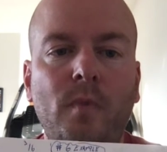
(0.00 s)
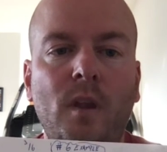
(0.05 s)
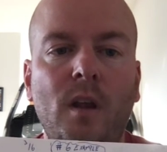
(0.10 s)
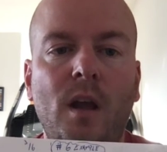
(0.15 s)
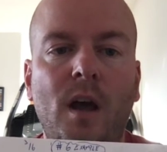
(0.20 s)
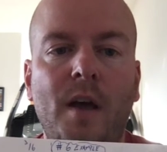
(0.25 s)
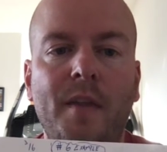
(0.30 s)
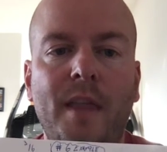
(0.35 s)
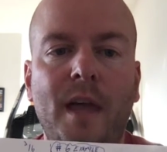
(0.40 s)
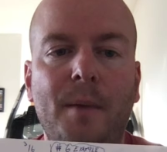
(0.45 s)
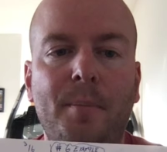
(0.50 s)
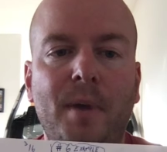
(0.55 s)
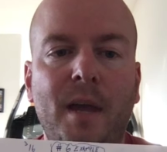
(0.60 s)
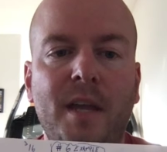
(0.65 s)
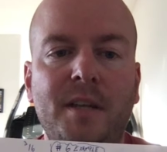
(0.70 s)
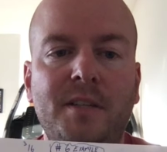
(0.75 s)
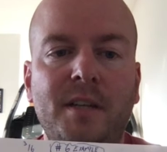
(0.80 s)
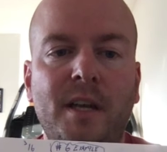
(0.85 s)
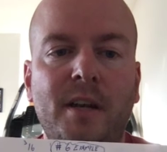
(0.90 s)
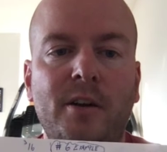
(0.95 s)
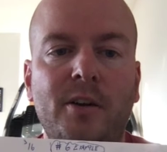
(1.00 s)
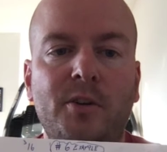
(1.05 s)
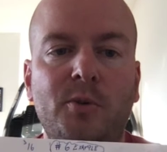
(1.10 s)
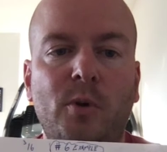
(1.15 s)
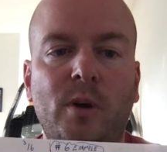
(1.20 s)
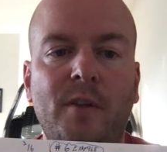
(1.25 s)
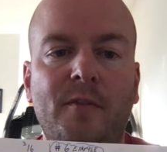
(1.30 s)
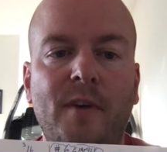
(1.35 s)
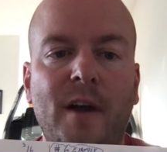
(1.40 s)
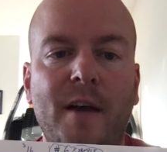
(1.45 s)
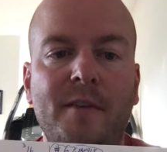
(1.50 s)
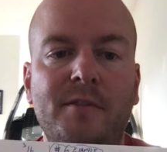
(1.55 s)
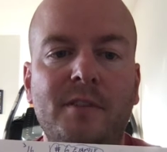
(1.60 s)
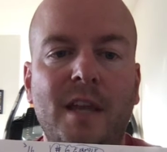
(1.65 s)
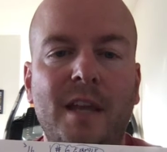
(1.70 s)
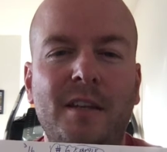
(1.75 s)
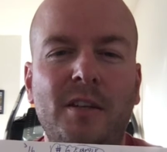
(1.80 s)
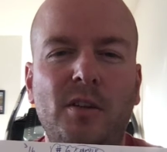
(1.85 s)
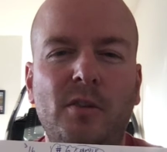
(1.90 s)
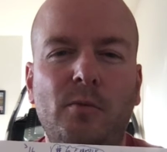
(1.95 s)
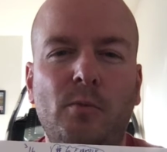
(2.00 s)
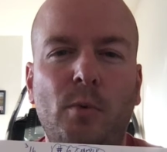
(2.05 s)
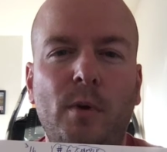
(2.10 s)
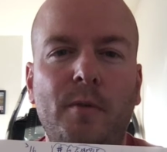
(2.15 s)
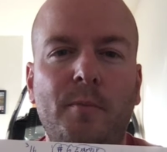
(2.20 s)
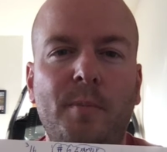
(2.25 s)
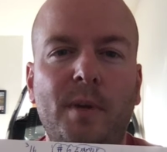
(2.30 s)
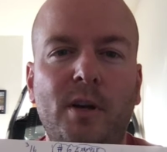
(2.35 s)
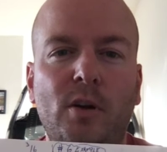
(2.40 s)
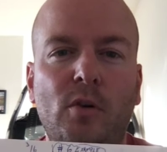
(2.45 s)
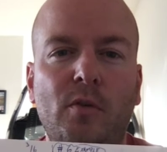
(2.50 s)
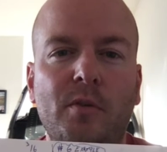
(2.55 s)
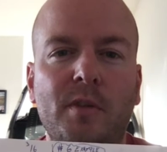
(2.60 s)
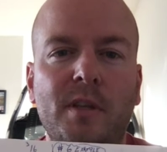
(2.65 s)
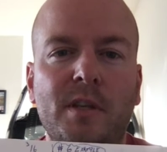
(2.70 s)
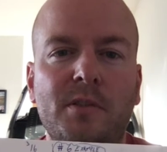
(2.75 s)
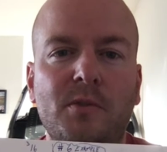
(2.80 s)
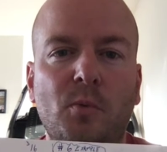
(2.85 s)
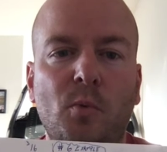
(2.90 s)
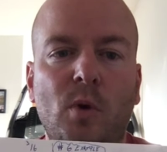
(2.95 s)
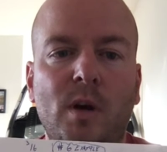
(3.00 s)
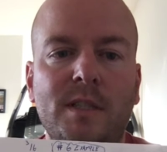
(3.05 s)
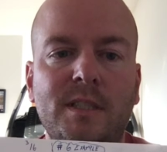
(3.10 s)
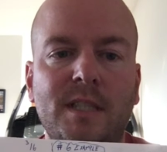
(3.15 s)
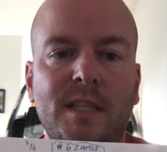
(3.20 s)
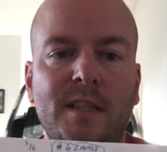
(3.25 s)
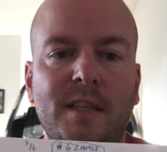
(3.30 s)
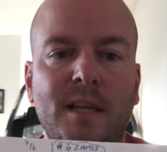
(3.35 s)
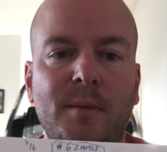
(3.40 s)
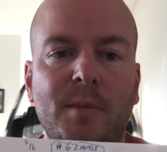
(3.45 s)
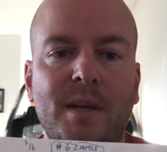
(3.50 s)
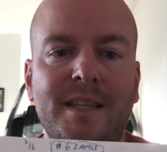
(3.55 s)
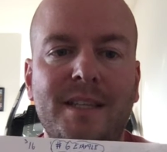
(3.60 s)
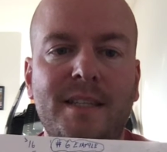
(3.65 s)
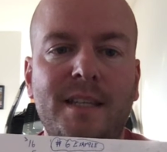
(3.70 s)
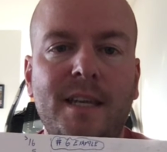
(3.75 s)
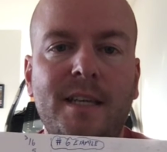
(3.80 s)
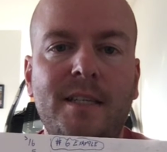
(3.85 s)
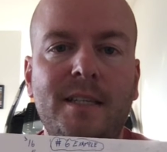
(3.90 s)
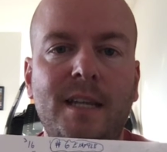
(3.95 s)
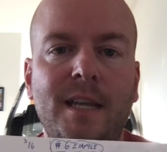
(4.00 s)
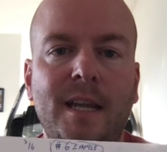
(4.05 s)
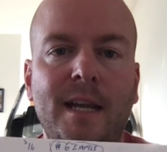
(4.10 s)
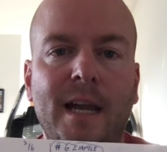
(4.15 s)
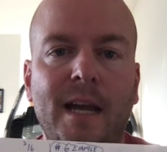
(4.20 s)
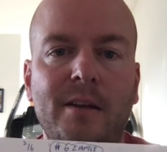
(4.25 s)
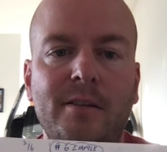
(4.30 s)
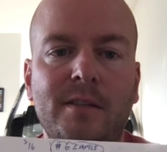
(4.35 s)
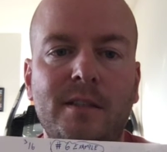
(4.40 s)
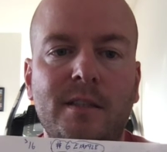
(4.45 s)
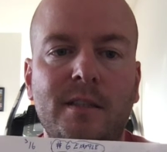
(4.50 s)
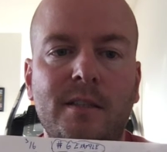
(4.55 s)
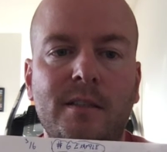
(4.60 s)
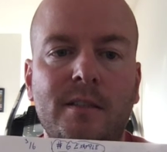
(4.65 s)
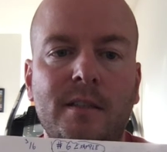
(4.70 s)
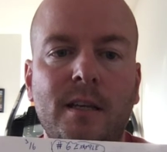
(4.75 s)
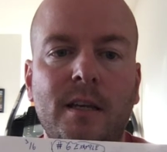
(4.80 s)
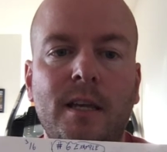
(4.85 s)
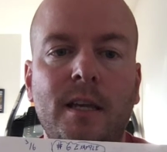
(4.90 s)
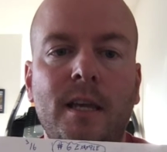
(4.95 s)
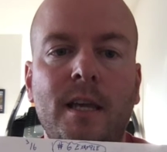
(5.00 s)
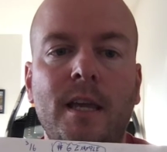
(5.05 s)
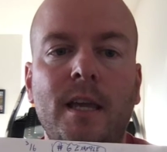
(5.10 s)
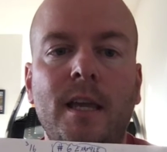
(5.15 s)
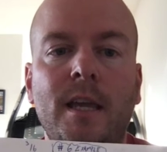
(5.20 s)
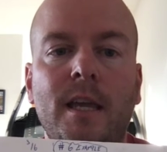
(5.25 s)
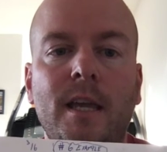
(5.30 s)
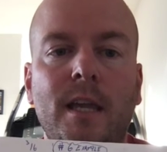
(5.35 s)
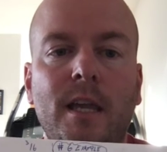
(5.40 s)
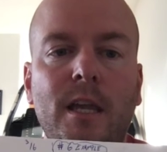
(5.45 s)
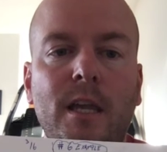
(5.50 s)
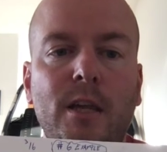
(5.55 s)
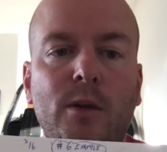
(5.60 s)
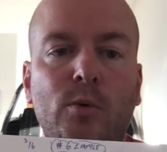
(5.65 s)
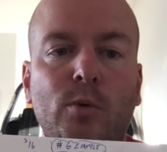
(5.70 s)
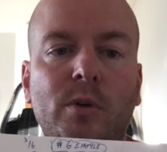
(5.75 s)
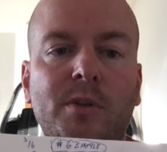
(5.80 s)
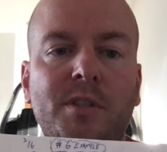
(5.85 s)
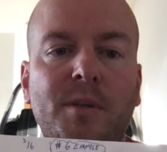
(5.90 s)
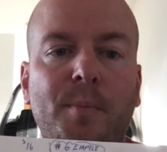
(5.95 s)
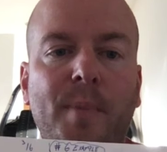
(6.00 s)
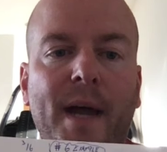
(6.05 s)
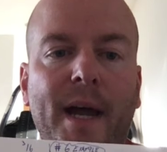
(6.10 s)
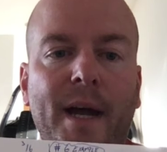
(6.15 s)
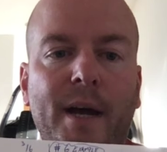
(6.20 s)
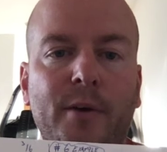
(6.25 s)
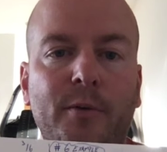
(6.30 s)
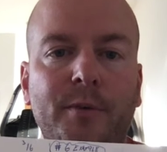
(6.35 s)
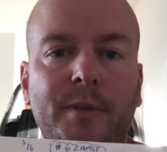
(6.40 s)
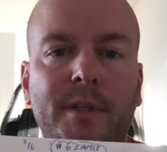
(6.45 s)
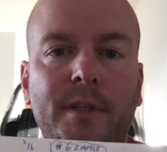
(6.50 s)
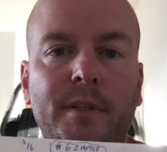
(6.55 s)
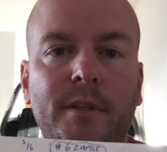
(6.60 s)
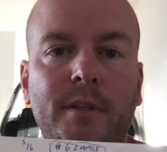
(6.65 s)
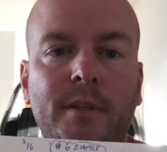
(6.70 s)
on that page 825, and we've been over this once, I think, but 16 ounces equals a pound.